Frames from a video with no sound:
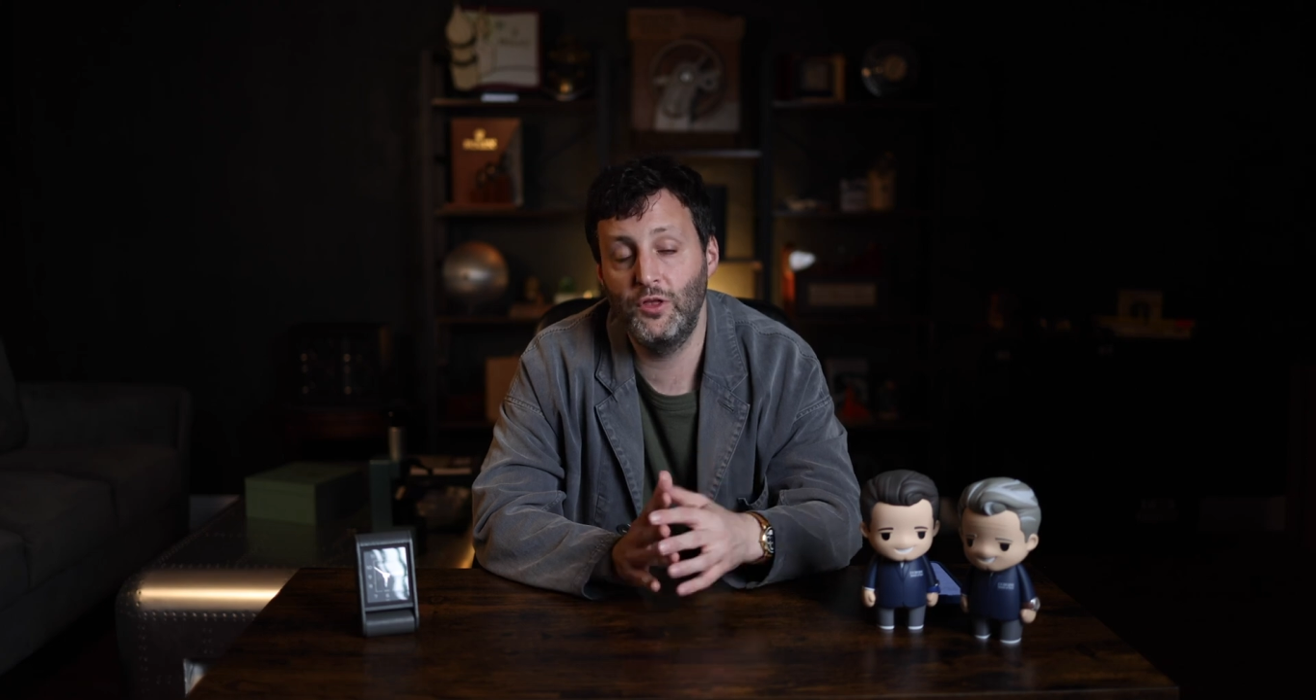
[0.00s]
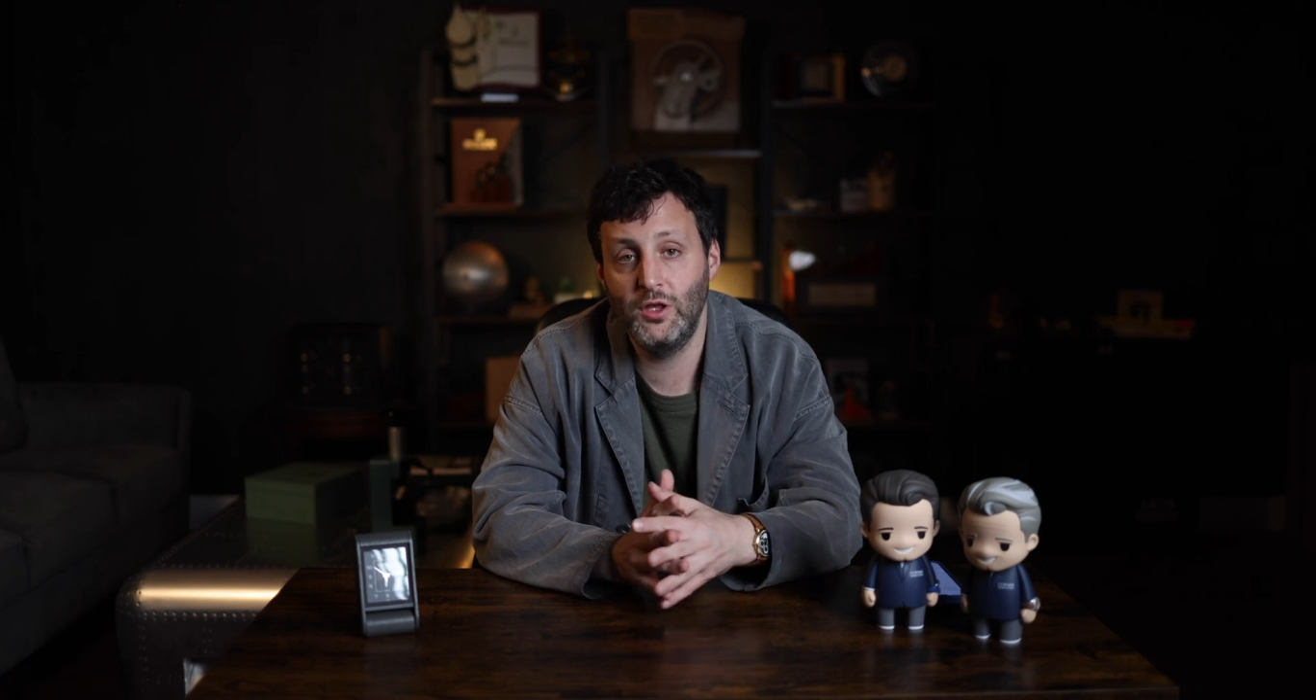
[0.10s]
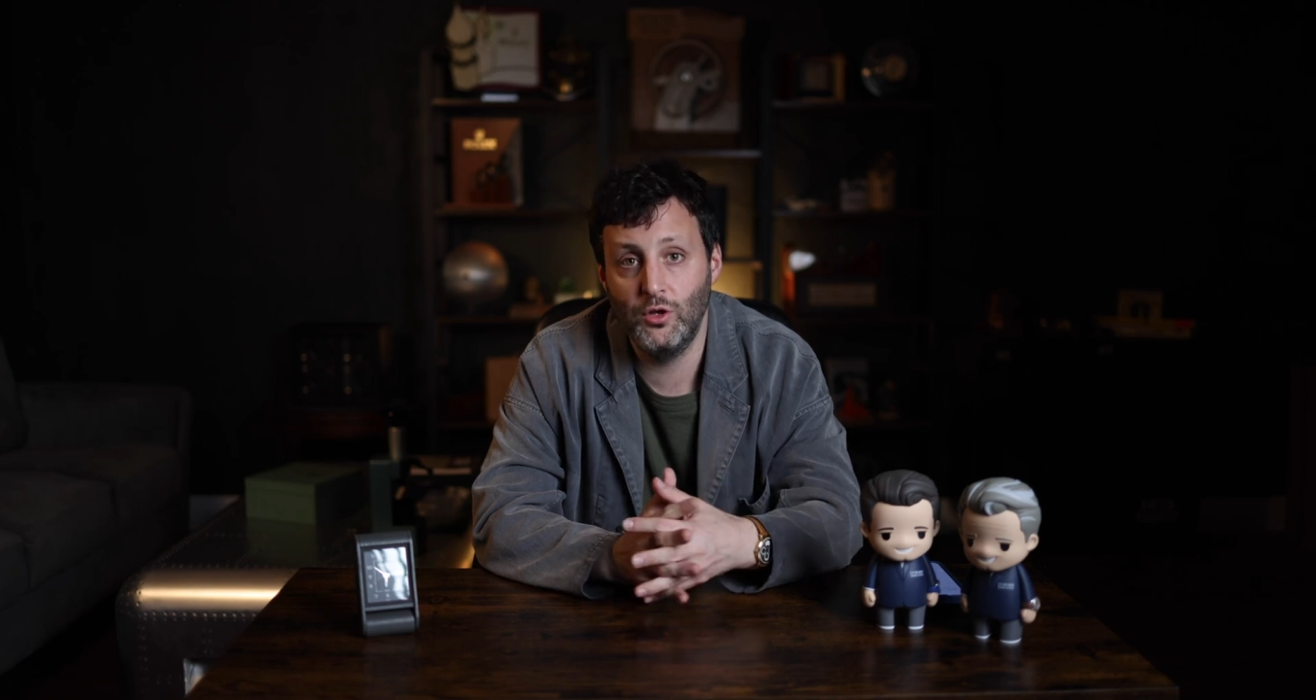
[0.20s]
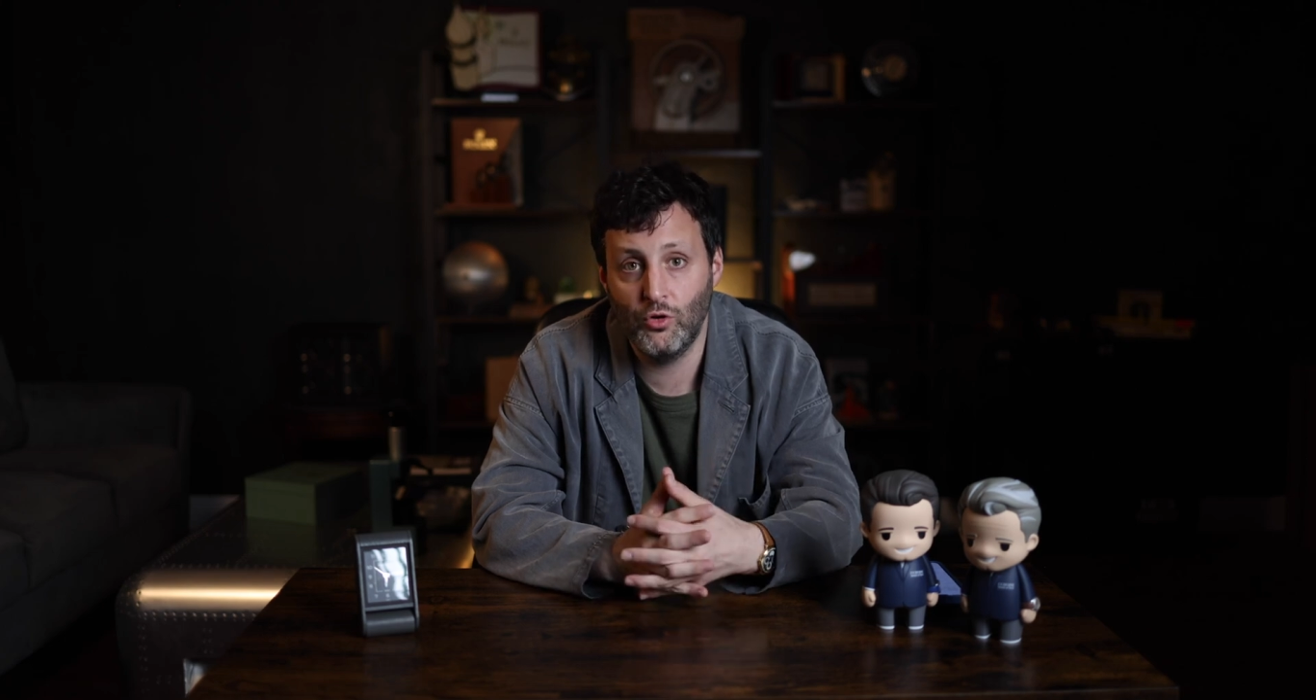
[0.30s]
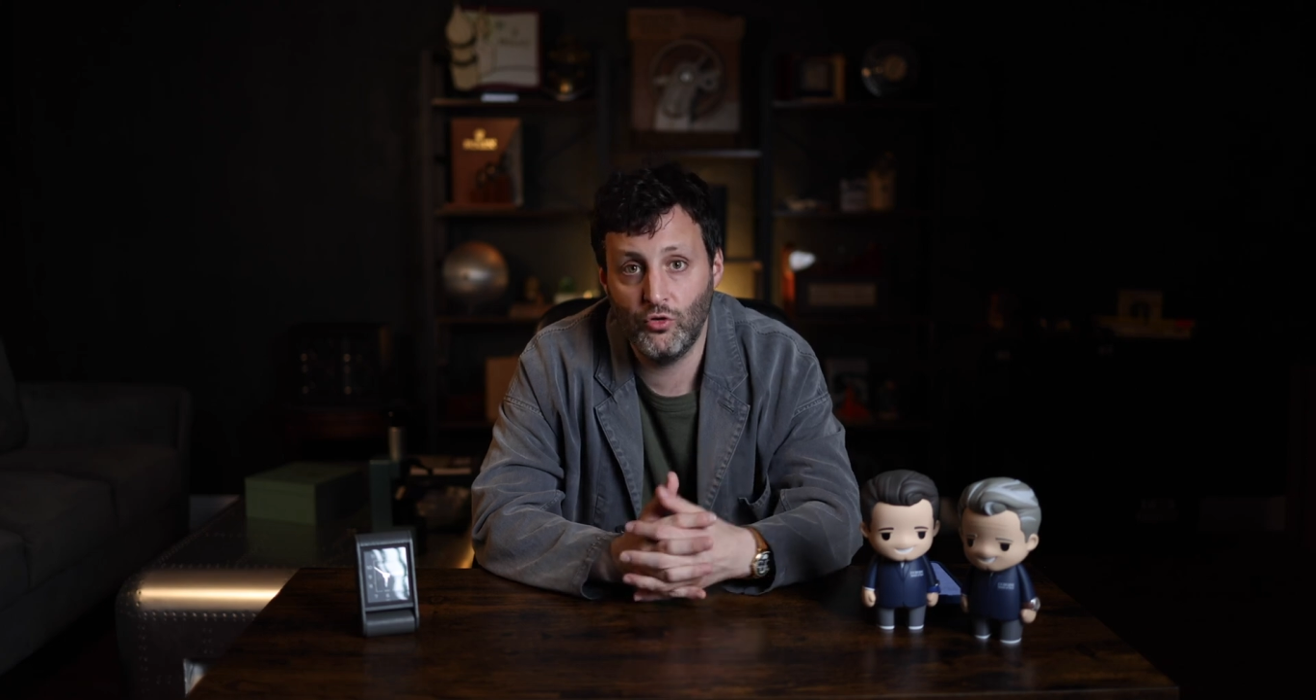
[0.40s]

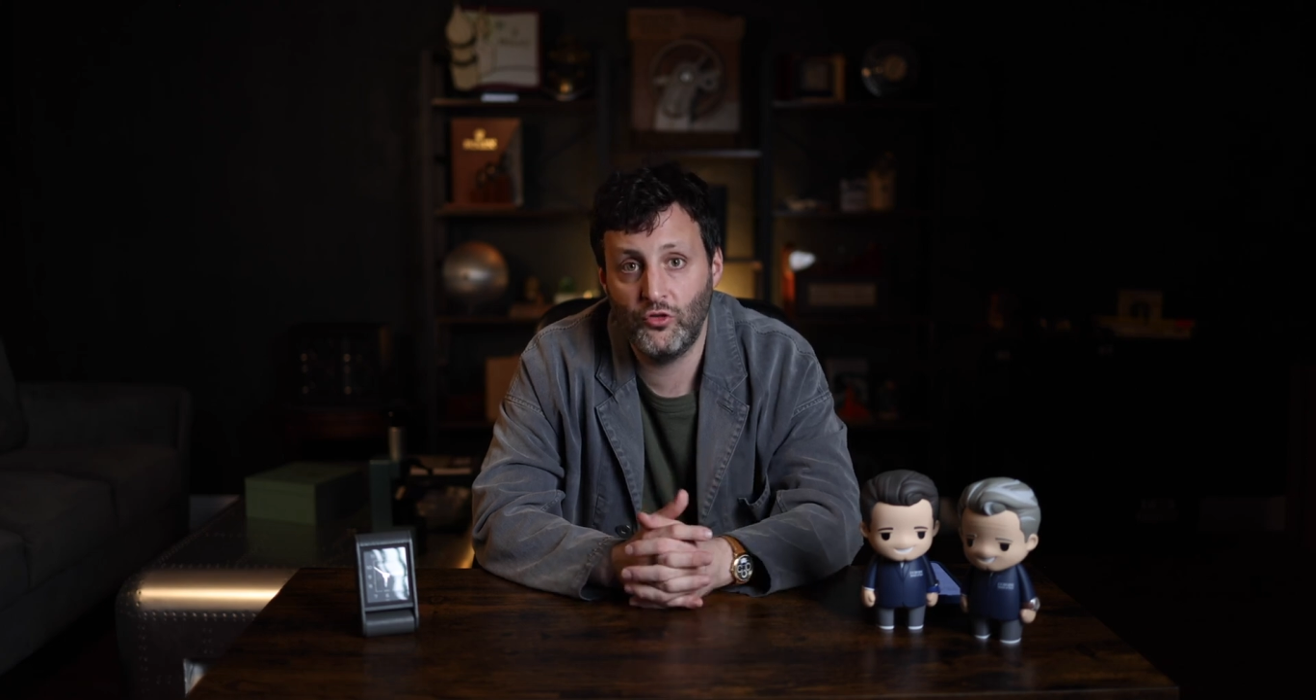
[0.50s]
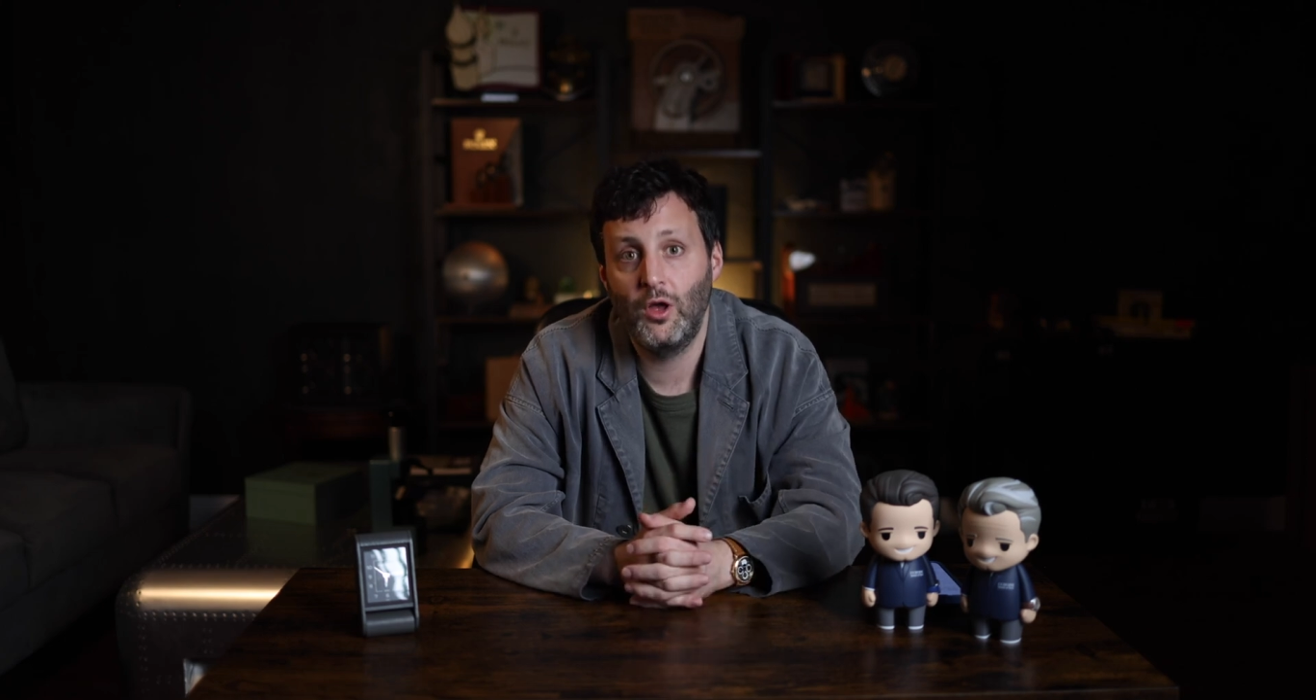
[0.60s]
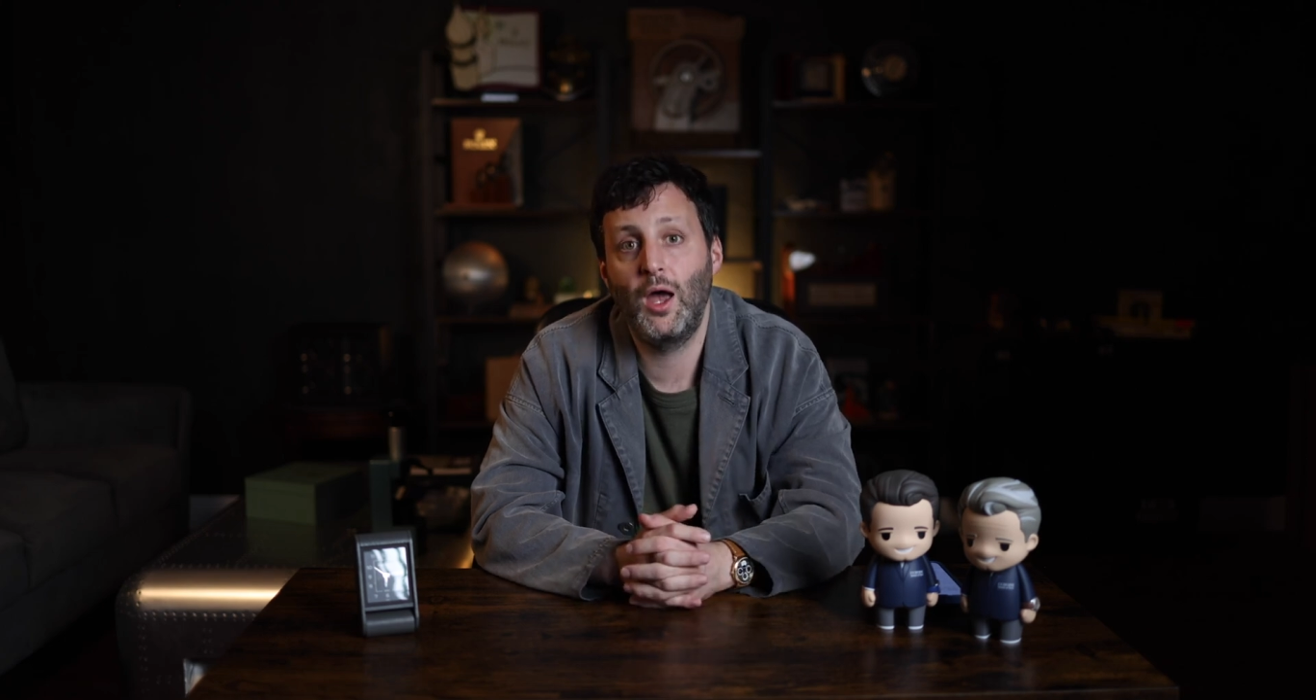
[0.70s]
years,